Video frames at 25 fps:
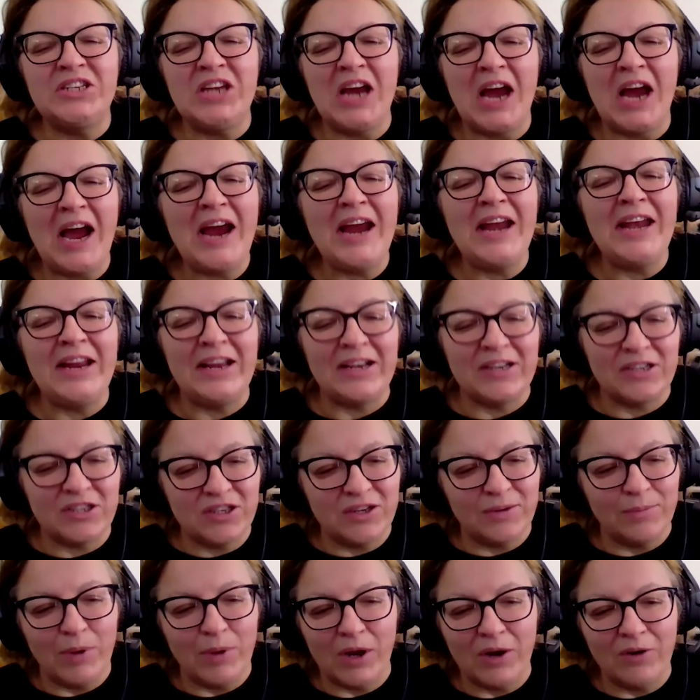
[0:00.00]
tiniest
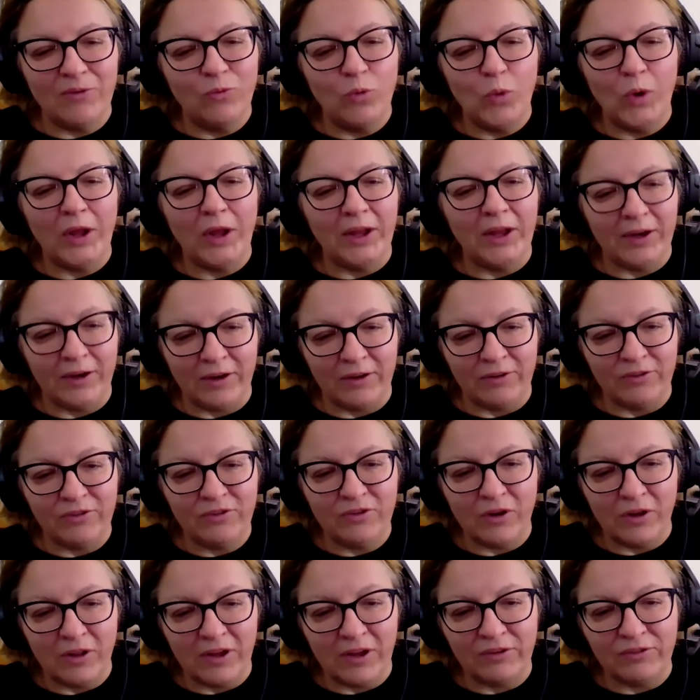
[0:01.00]
amount of willingness
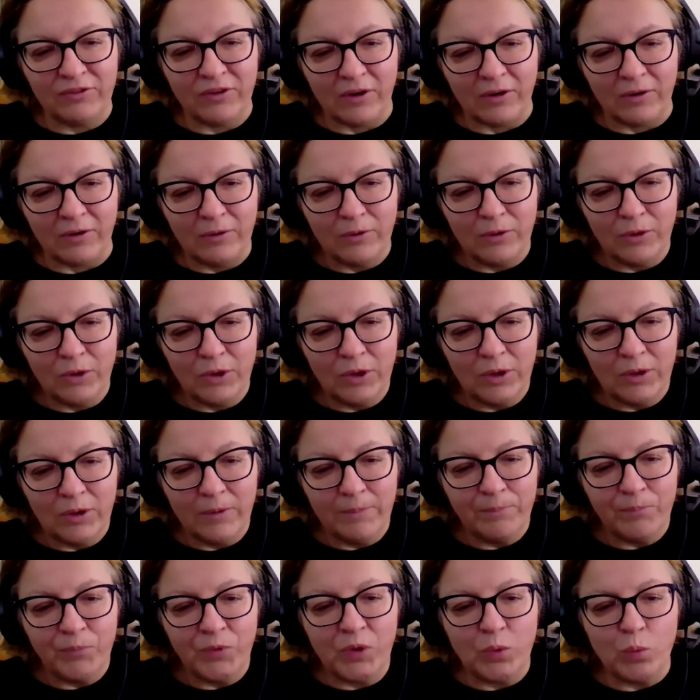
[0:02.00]
to listen
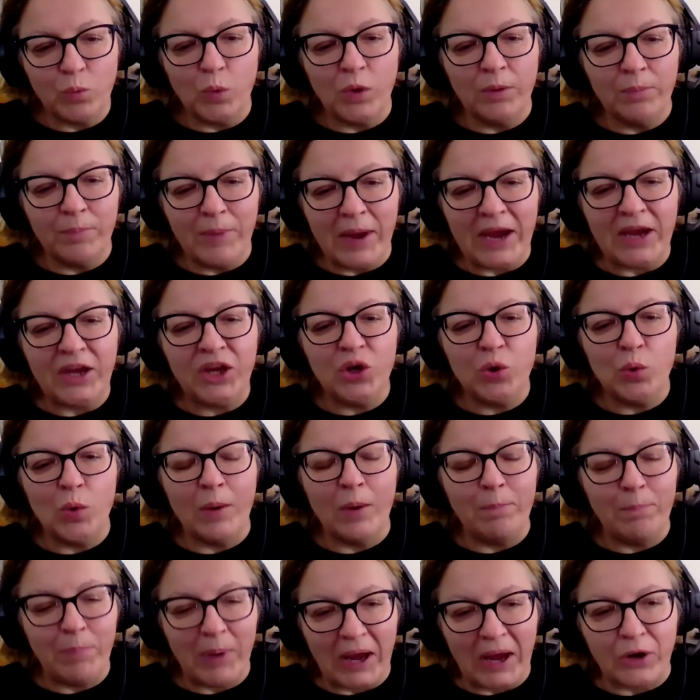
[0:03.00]
will make you
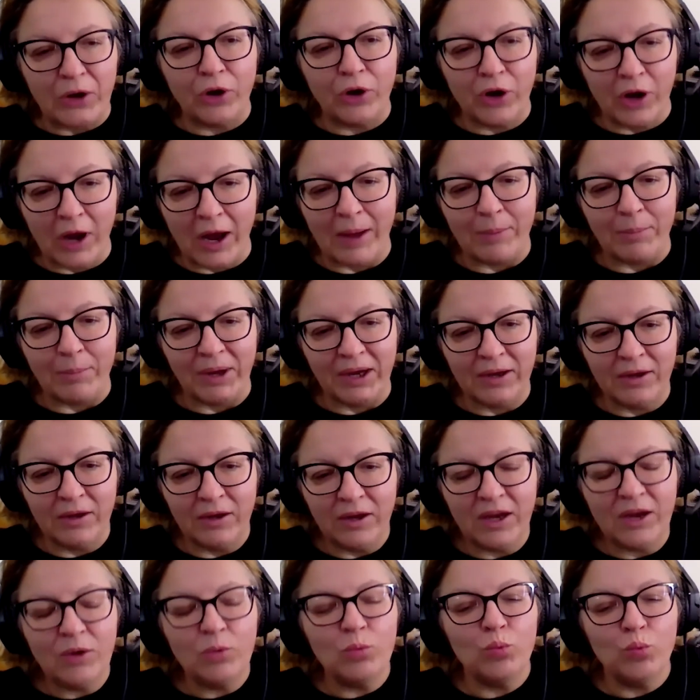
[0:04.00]
a better comic.
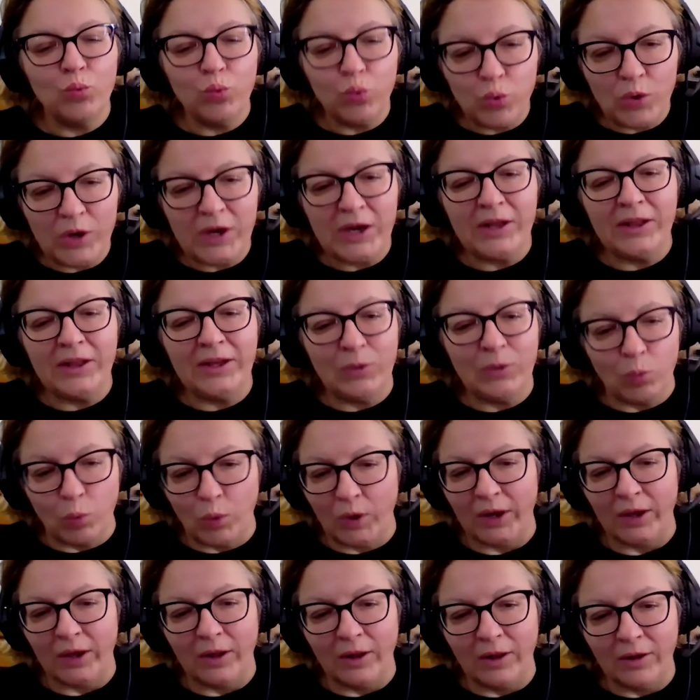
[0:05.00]
It really
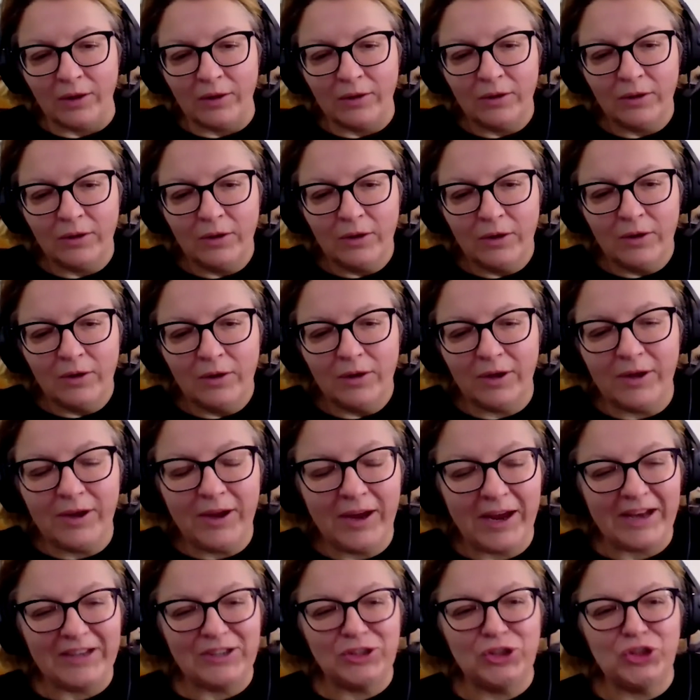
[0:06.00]
will.
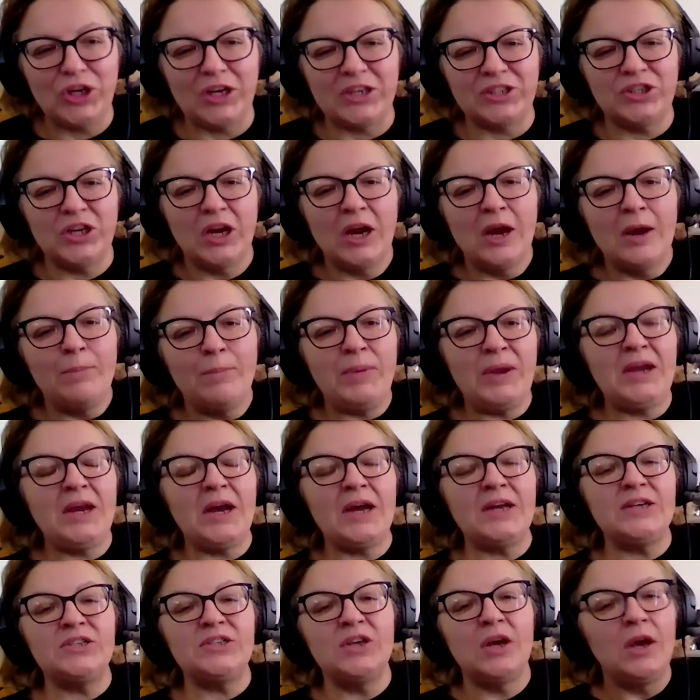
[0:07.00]
It just,
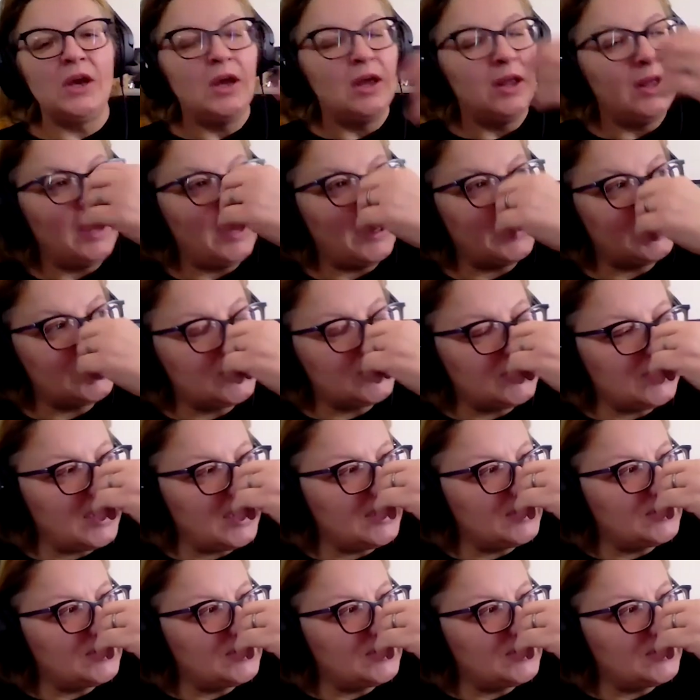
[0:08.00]
because it's